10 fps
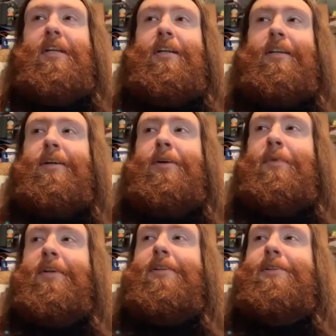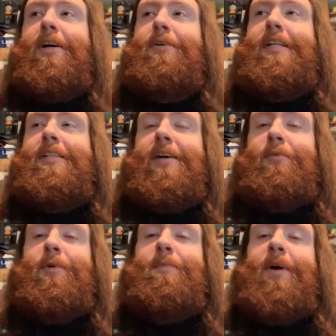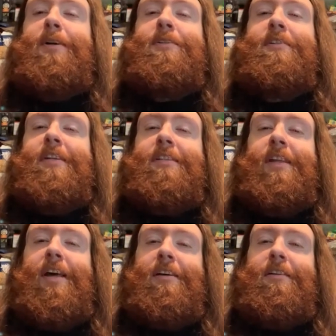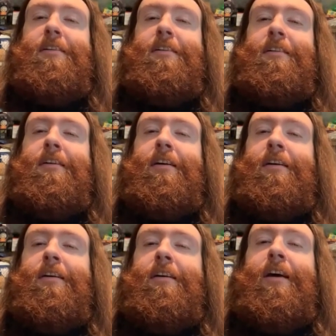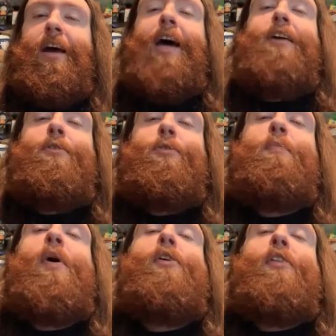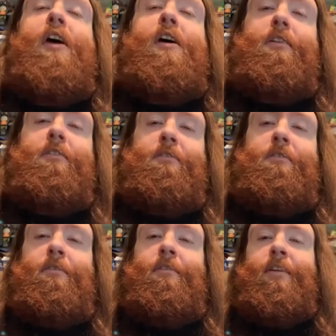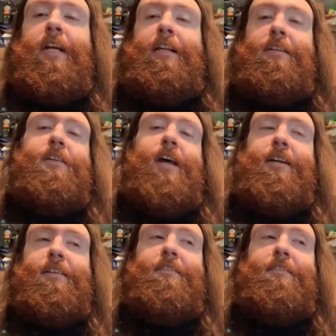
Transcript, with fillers: it, but there's always that one person that's like, "How do you spell that?" And it's like,